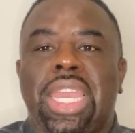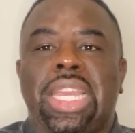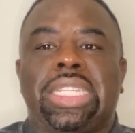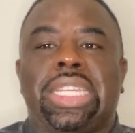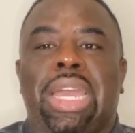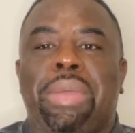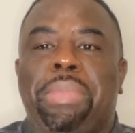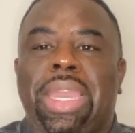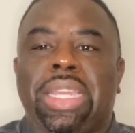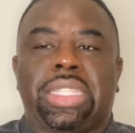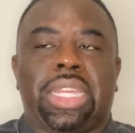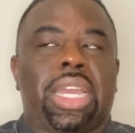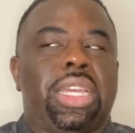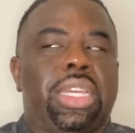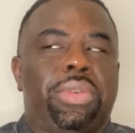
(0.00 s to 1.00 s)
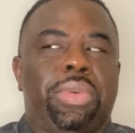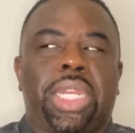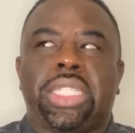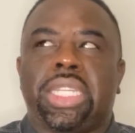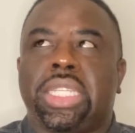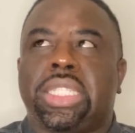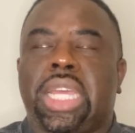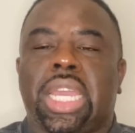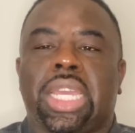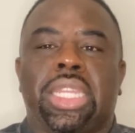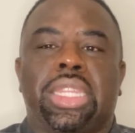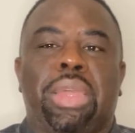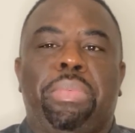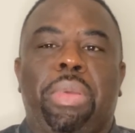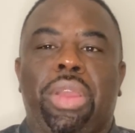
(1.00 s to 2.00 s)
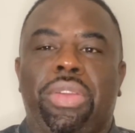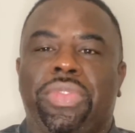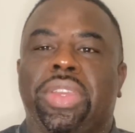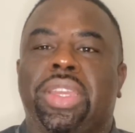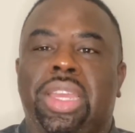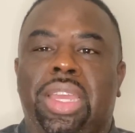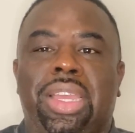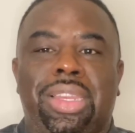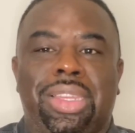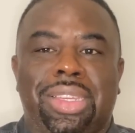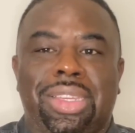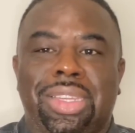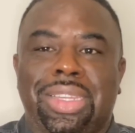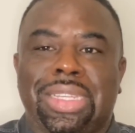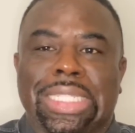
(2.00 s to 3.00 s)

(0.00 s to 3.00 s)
It's like the perfect color.